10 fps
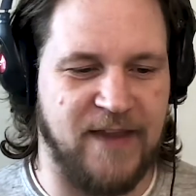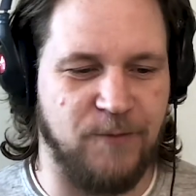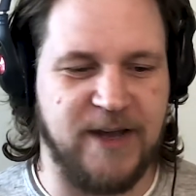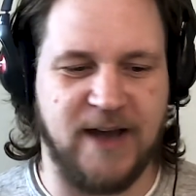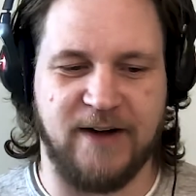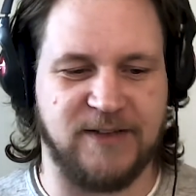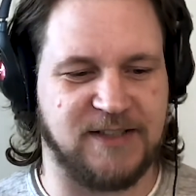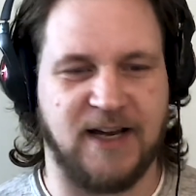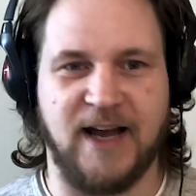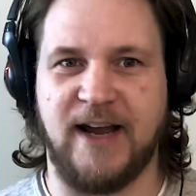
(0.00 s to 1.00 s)
then we kind of
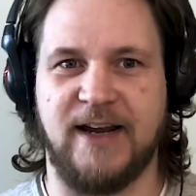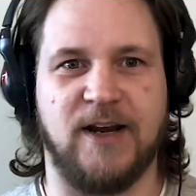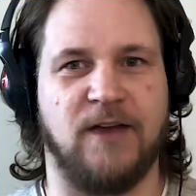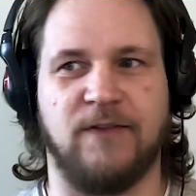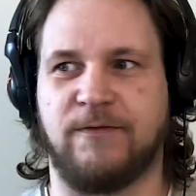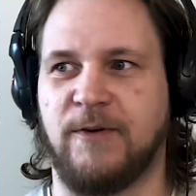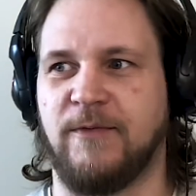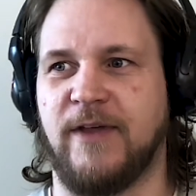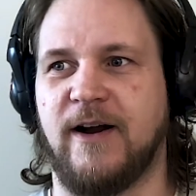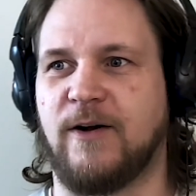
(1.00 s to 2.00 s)
decide
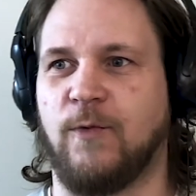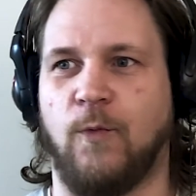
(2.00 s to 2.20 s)
from there